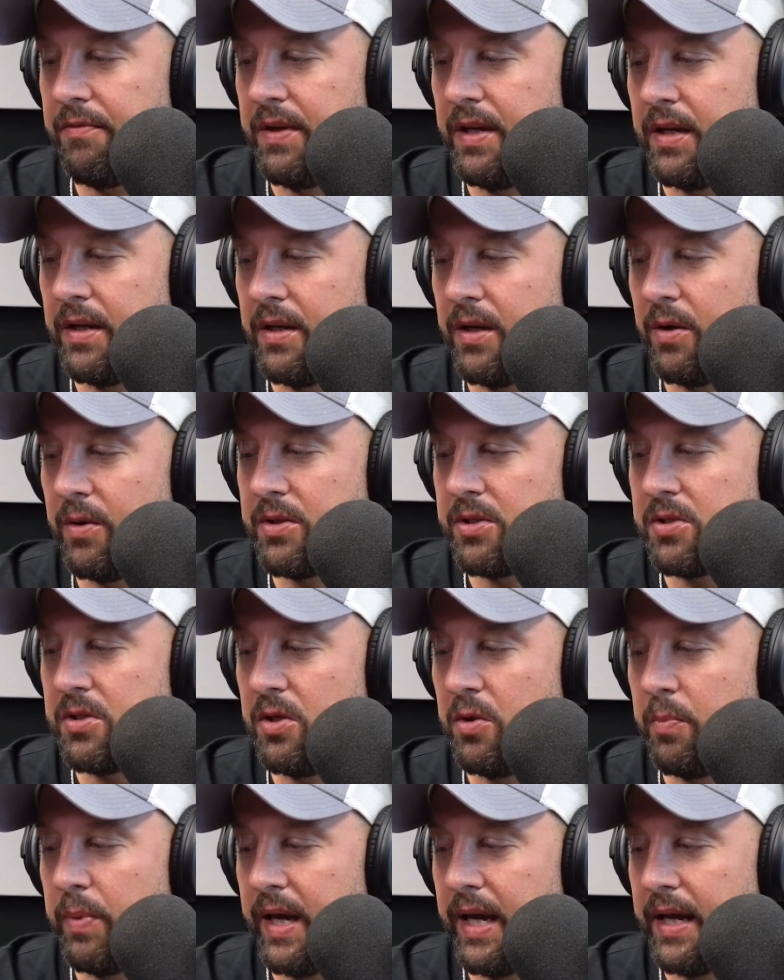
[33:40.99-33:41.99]
You know, it's
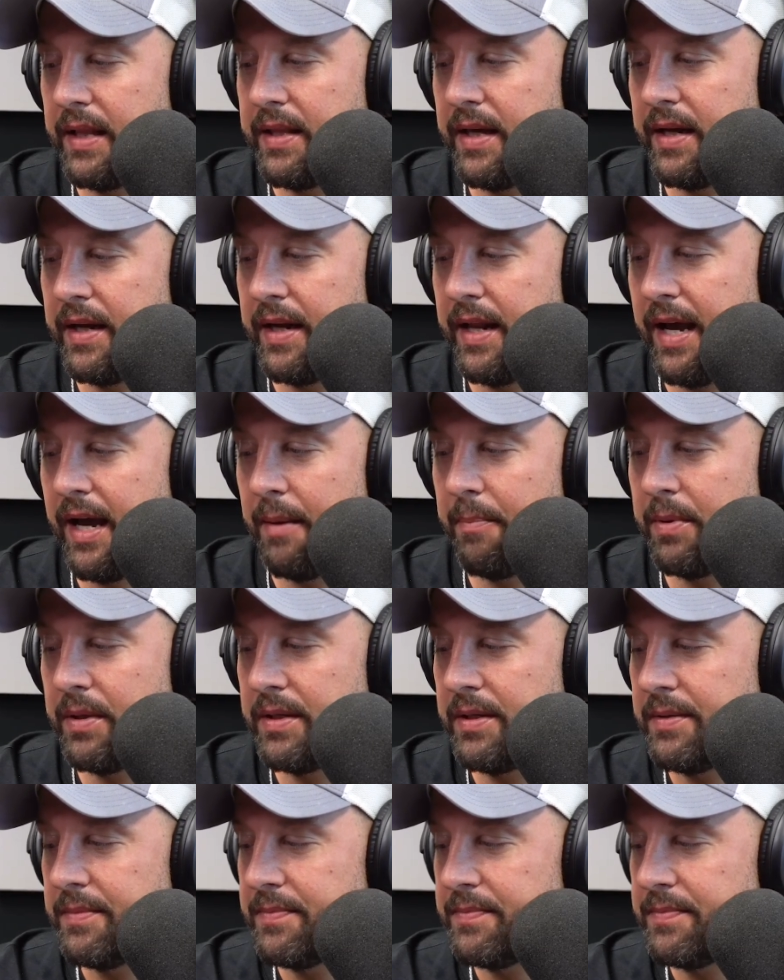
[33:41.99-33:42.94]
too bad that it happened.